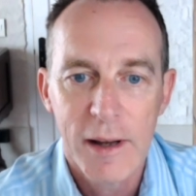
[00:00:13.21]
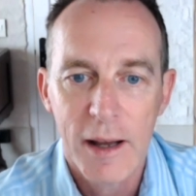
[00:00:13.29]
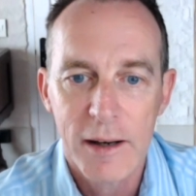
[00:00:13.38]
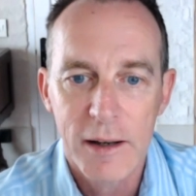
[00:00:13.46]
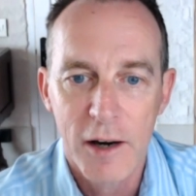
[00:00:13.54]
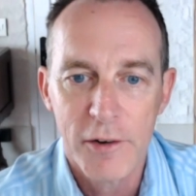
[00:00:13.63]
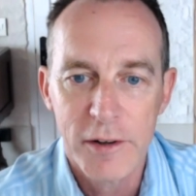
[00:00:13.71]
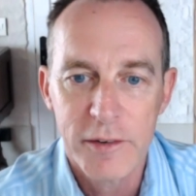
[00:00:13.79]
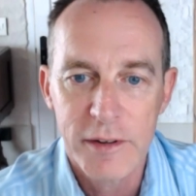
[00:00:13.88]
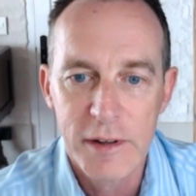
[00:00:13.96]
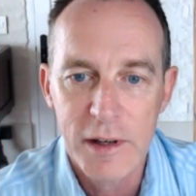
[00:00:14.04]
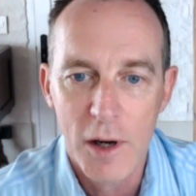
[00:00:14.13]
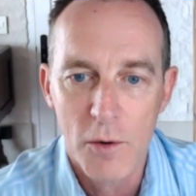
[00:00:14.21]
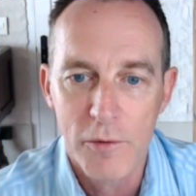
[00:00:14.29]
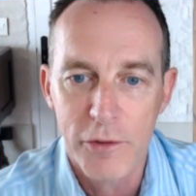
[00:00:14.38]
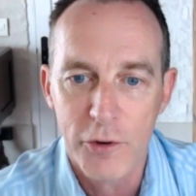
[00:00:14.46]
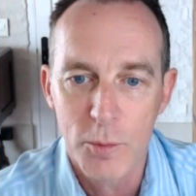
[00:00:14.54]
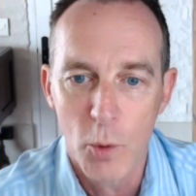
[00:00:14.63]
and currently CEO
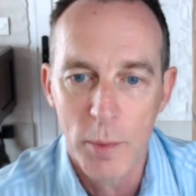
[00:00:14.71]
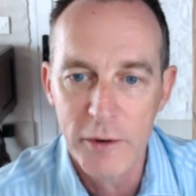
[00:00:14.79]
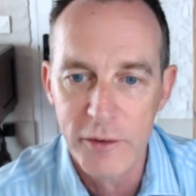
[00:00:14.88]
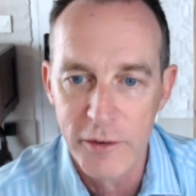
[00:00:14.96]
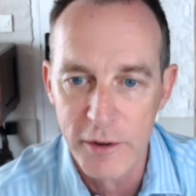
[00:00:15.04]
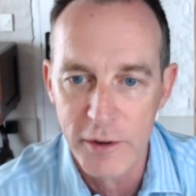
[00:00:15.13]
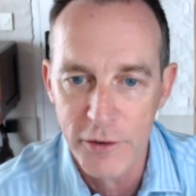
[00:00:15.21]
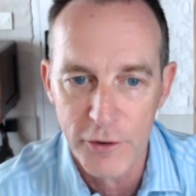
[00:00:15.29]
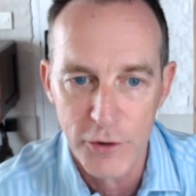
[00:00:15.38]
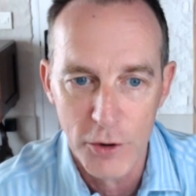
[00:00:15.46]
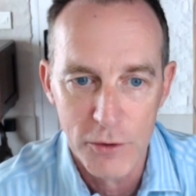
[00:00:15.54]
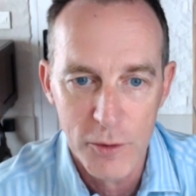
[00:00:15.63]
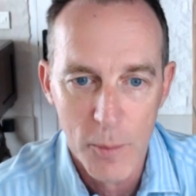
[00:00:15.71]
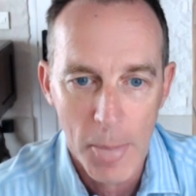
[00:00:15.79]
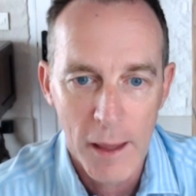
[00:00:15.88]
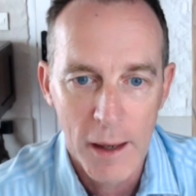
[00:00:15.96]
of the Small Business Institute.